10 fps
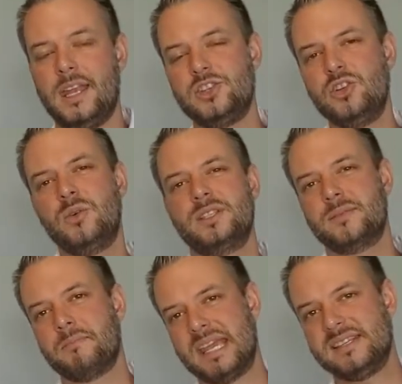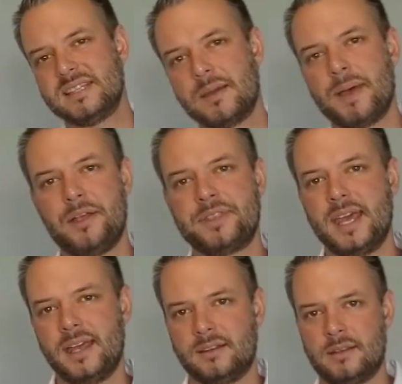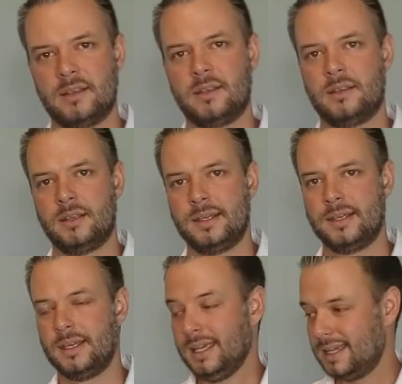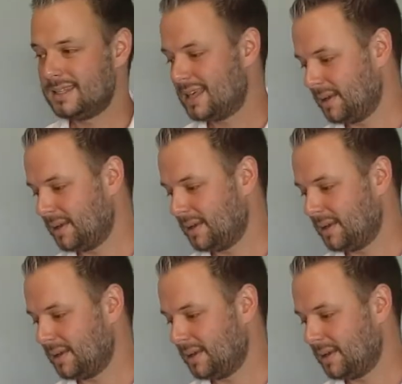And do you know what's amazing about that? Is